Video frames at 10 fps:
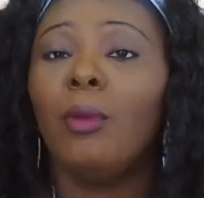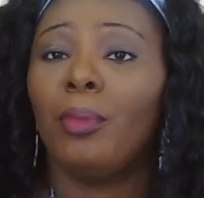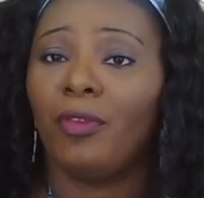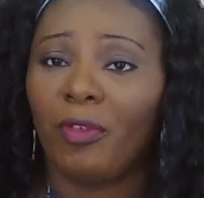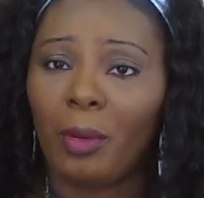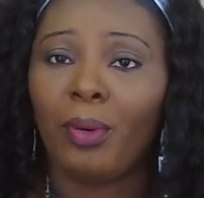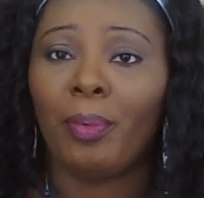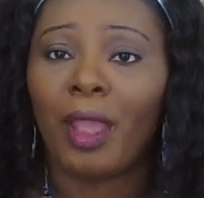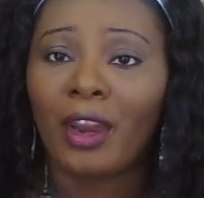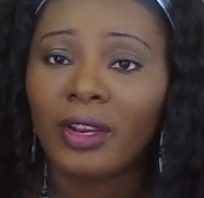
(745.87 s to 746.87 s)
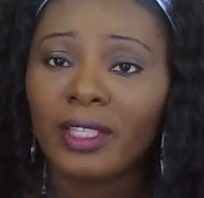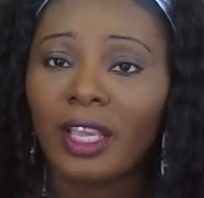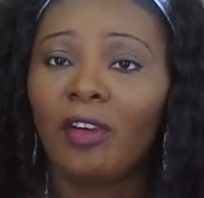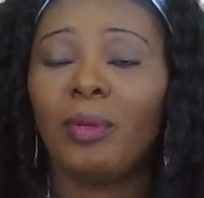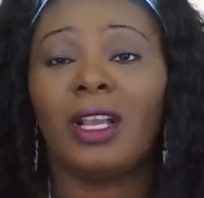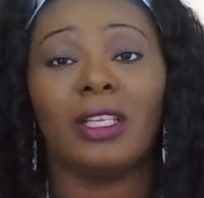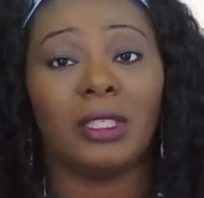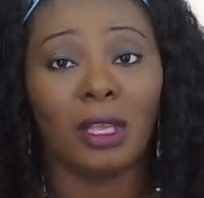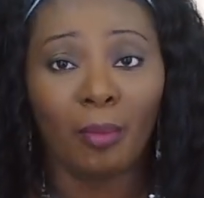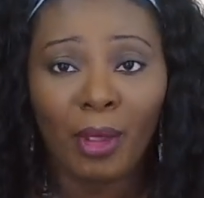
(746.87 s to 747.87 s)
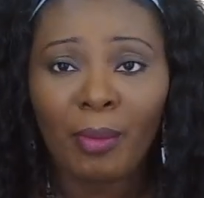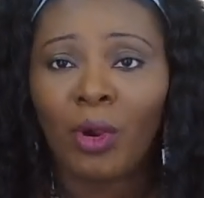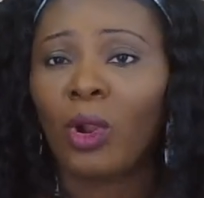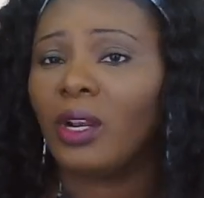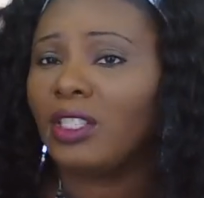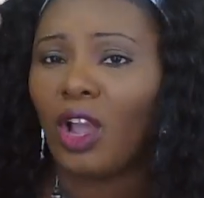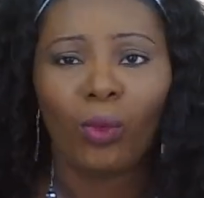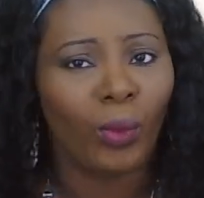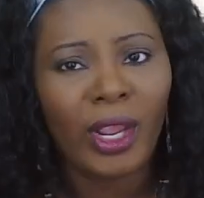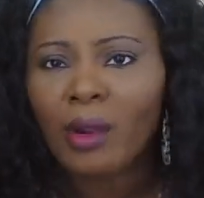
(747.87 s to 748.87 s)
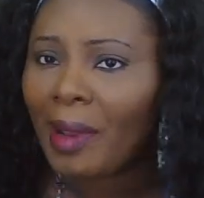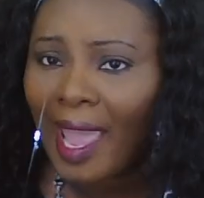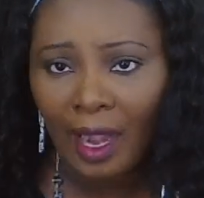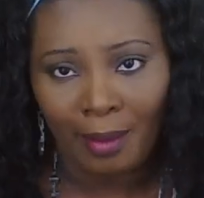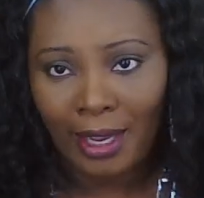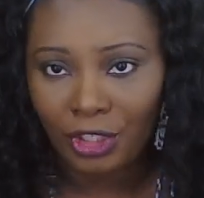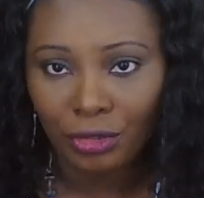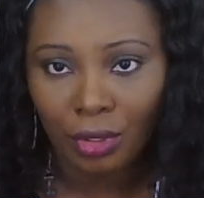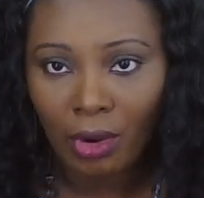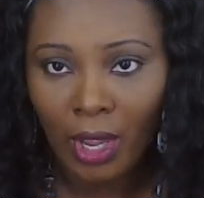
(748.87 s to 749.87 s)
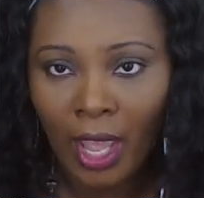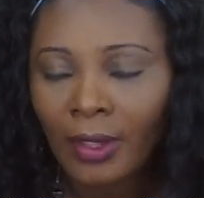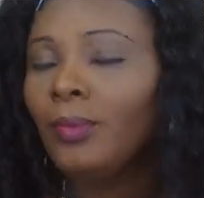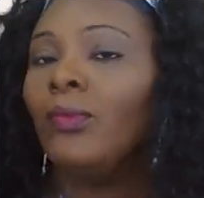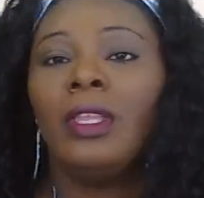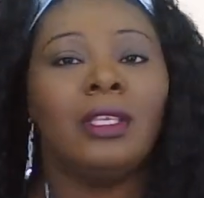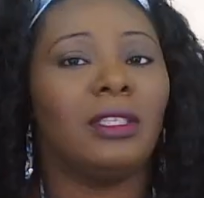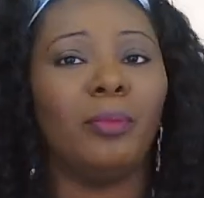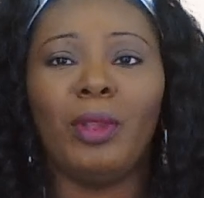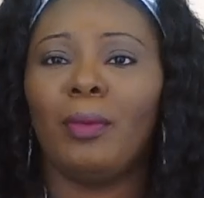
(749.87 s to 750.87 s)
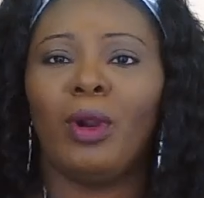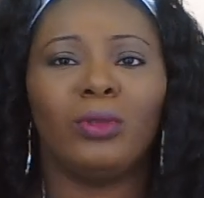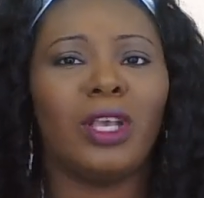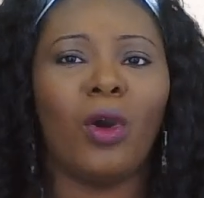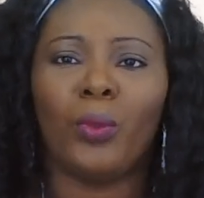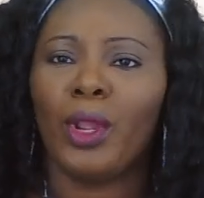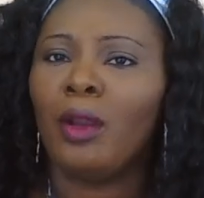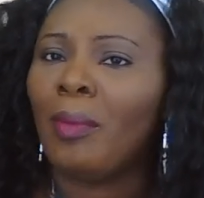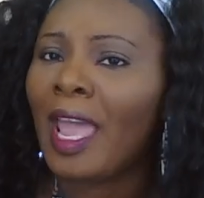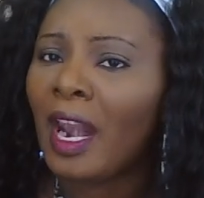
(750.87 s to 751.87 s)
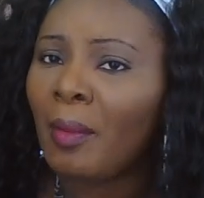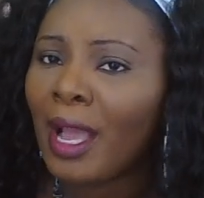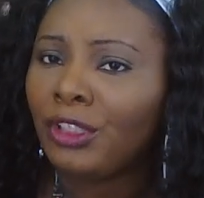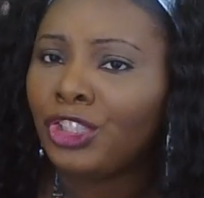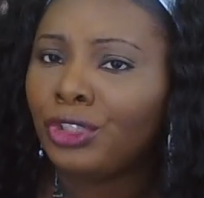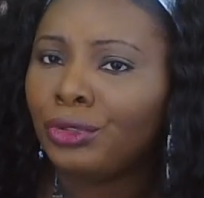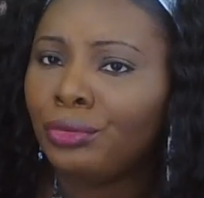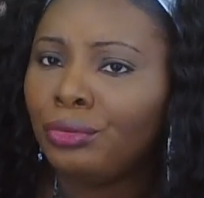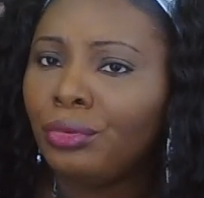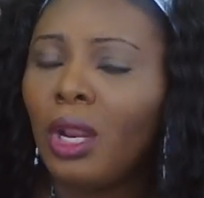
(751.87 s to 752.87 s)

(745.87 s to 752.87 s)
Prepare yourself because some people are going to talk real bad about you, okay? Some people are going to talk real bad about you.